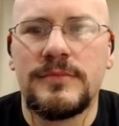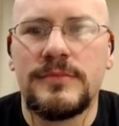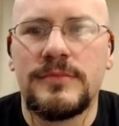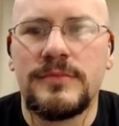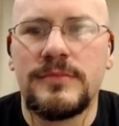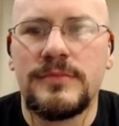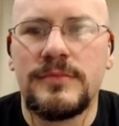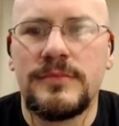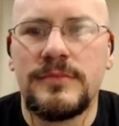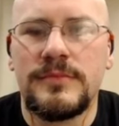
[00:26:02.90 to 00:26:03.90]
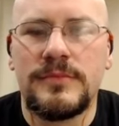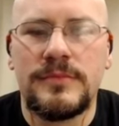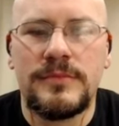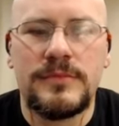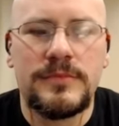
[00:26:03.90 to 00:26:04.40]

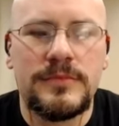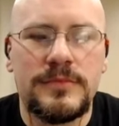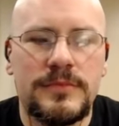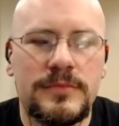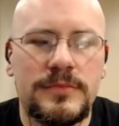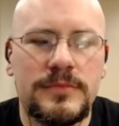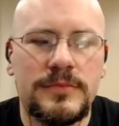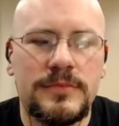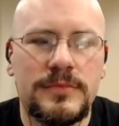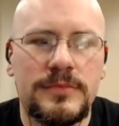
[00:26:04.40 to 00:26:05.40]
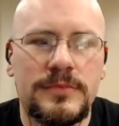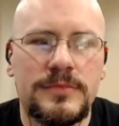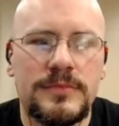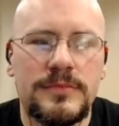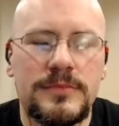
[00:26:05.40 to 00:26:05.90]

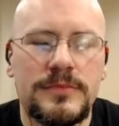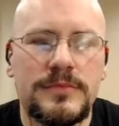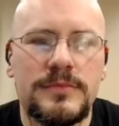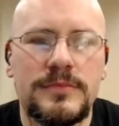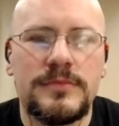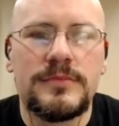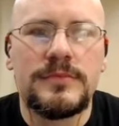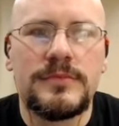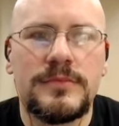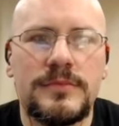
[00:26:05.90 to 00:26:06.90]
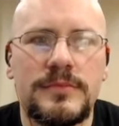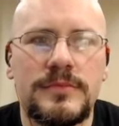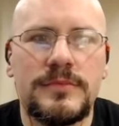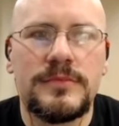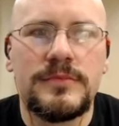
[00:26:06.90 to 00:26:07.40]

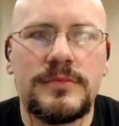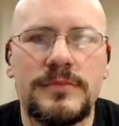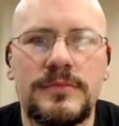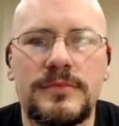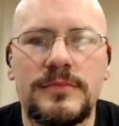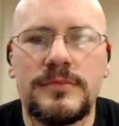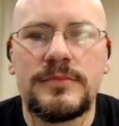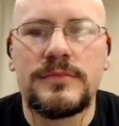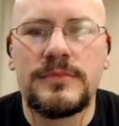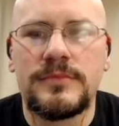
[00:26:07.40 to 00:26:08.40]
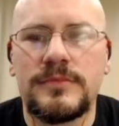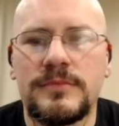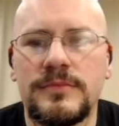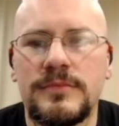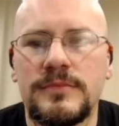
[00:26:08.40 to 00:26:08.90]

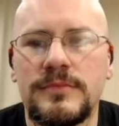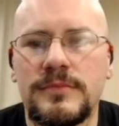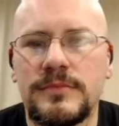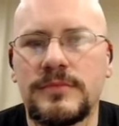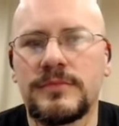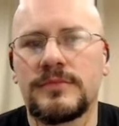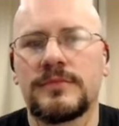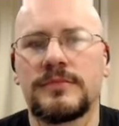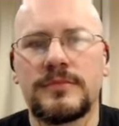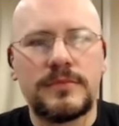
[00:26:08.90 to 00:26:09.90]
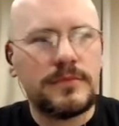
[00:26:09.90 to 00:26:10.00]
The person shown says nothing.